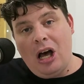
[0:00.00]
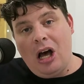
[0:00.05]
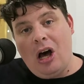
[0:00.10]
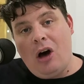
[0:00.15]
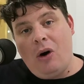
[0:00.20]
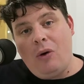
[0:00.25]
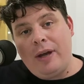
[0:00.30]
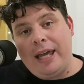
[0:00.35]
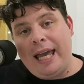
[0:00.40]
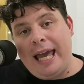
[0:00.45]

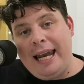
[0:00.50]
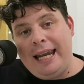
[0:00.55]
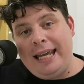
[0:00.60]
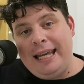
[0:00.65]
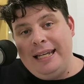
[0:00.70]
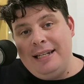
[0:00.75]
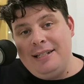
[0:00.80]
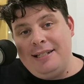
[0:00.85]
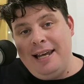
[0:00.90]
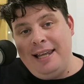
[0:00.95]
I'll get
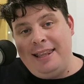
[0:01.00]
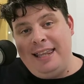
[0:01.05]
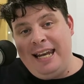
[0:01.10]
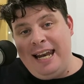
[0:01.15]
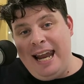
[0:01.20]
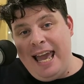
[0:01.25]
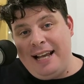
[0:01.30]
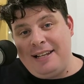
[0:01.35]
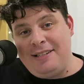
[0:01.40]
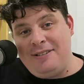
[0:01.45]
into the
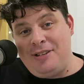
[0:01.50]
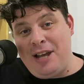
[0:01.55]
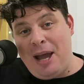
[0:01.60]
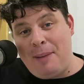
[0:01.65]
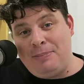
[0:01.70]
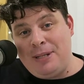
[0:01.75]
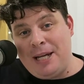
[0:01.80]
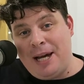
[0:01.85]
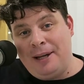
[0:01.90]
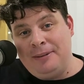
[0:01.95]
next
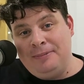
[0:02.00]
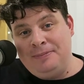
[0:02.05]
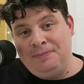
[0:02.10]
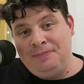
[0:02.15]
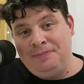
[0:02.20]
chapter.